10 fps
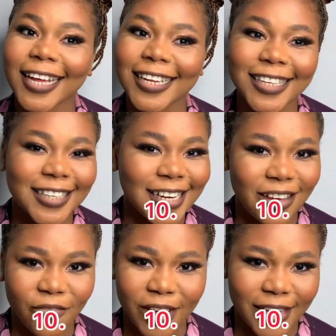
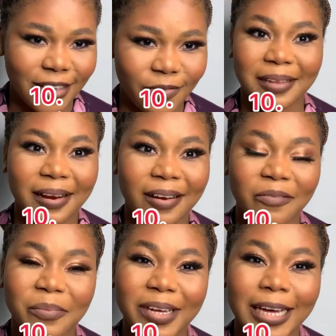never give up. There
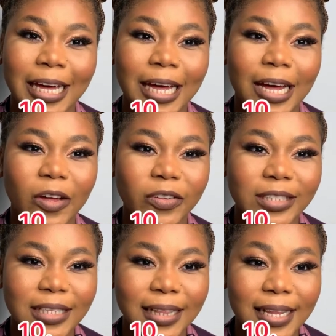have been
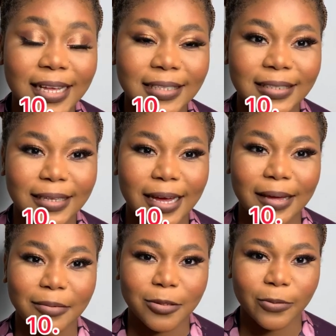countless
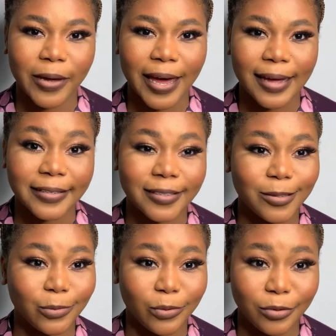times where I just
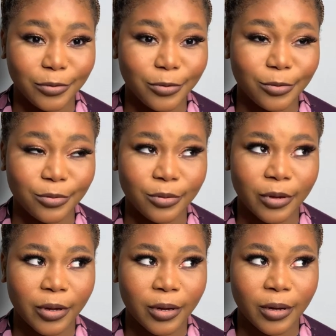want
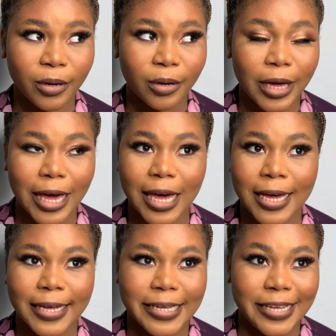
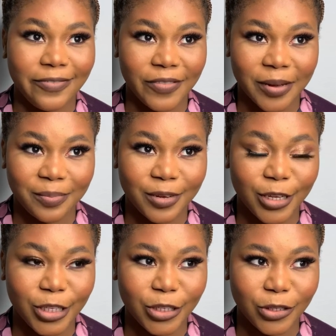to give up,
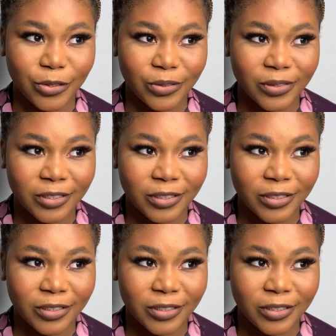you know.